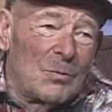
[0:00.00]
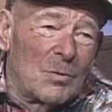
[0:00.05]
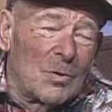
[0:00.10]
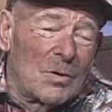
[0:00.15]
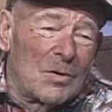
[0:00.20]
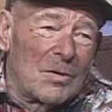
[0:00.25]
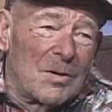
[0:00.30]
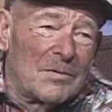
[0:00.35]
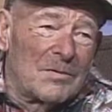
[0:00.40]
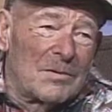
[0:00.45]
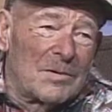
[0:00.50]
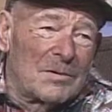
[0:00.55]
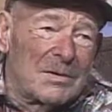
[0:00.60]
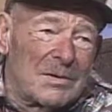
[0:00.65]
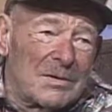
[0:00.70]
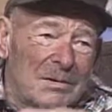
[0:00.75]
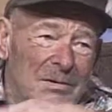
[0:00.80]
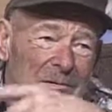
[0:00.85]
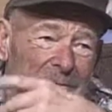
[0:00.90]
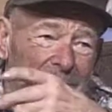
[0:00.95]
work on
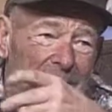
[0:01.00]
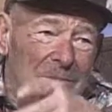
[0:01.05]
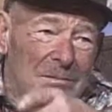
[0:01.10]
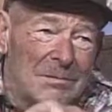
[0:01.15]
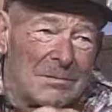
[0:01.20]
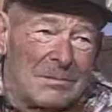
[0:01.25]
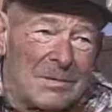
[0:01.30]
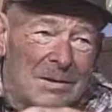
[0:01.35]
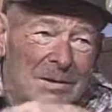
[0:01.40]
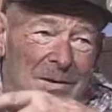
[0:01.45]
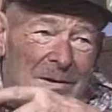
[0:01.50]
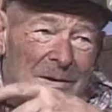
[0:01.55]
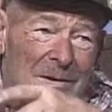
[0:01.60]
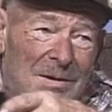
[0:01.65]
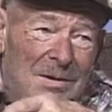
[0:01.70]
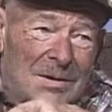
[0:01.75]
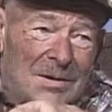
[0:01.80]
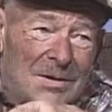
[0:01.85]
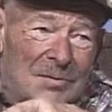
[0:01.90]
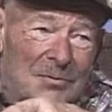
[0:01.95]

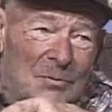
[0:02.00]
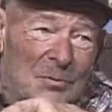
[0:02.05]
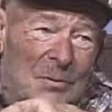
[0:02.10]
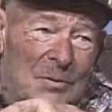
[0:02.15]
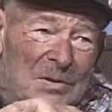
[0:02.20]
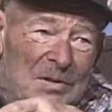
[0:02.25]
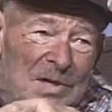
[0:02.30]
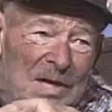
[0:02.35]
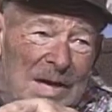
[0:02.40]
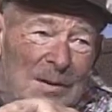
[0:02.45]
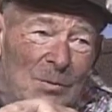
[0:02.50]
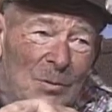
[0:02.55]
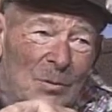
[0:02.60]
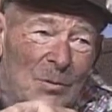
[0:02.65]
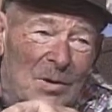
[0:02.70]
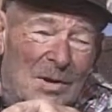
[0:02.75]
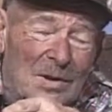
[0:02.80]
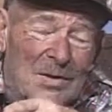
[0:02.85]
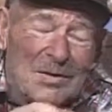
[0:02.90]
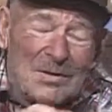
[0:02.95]
it was cable
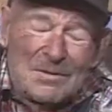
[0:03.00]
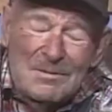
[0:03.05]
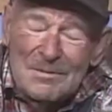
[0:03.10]
run.